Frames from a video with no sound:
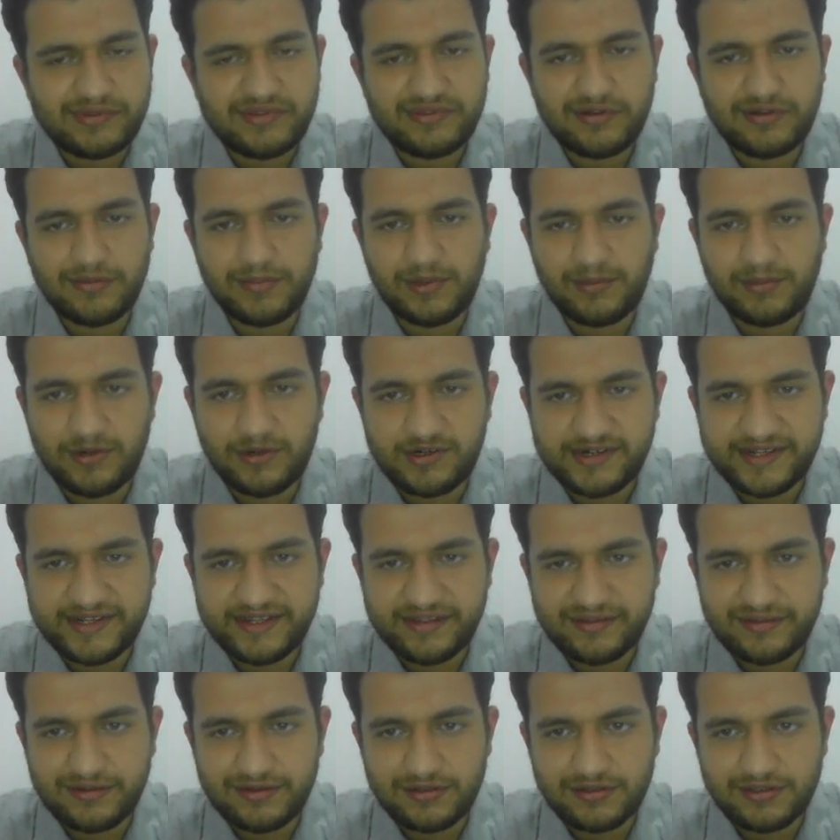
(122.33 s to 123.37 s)
So pulmonary
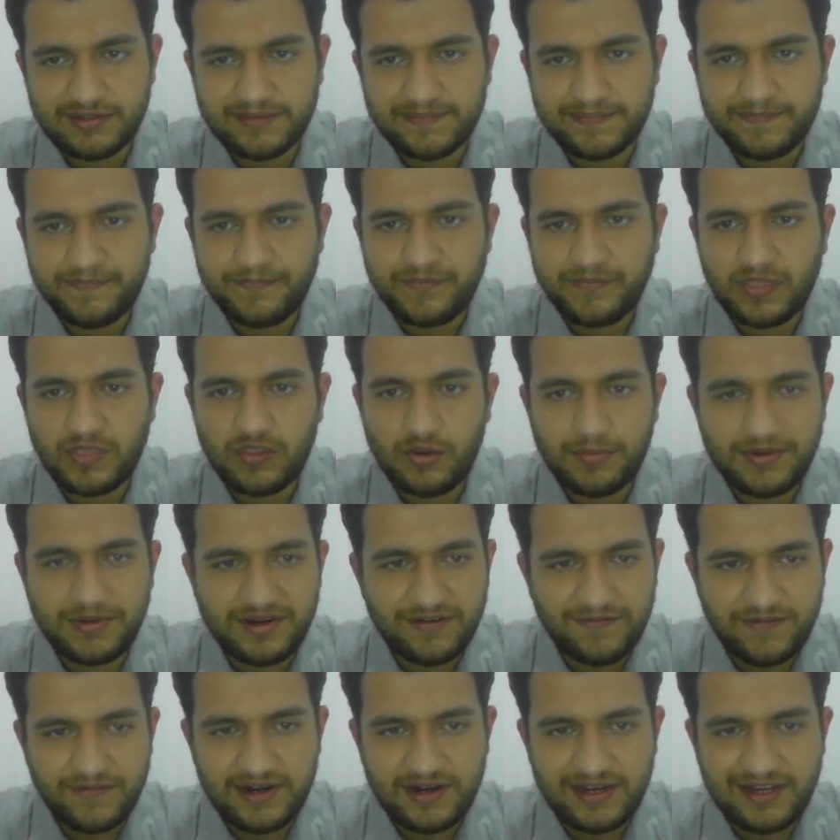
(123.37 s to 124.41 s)
is good. No
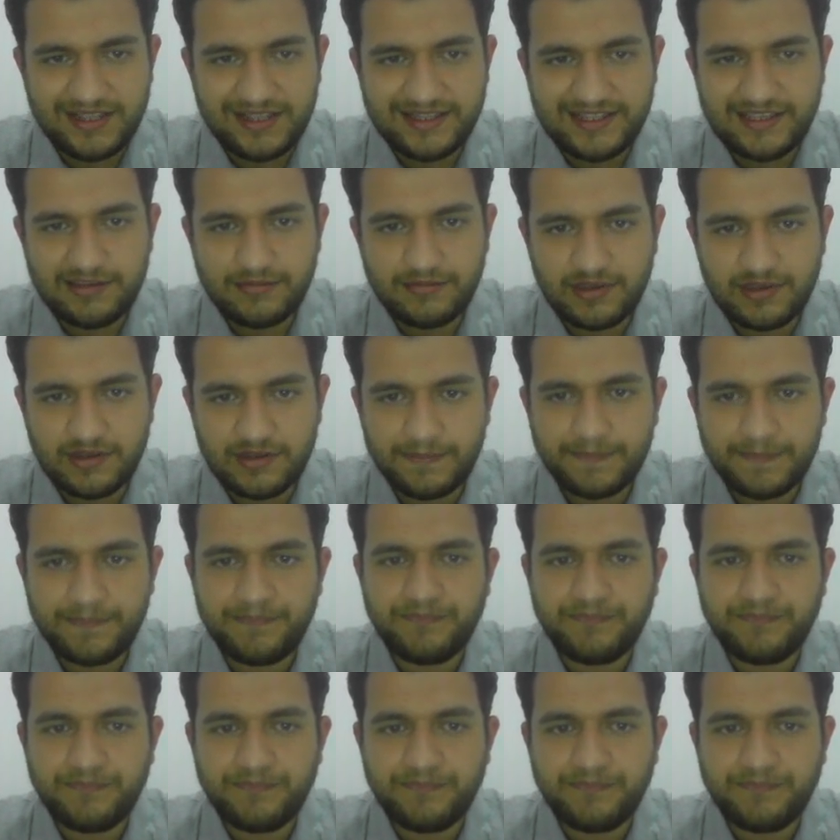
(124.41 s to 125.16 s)
peripheral edema.